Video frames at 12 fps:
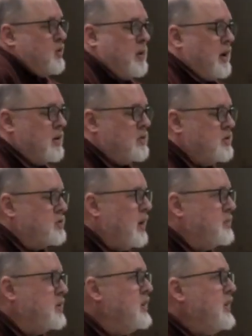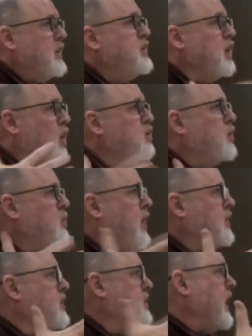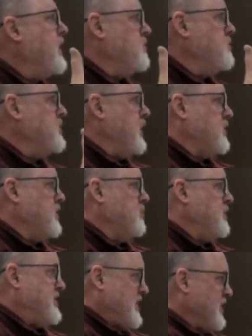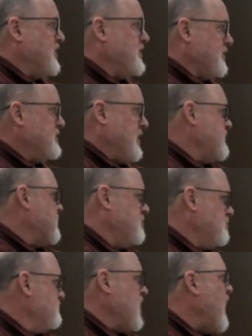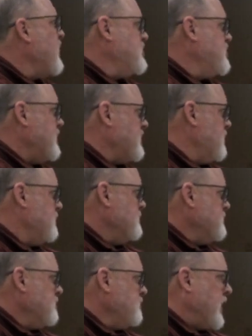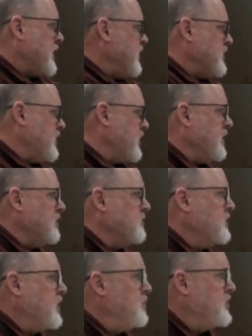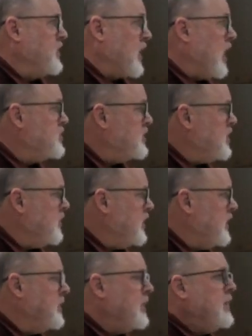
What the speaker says: is the way Hegel describes it, the only way that the material, that the content, the mechanistic and chemistic objectivity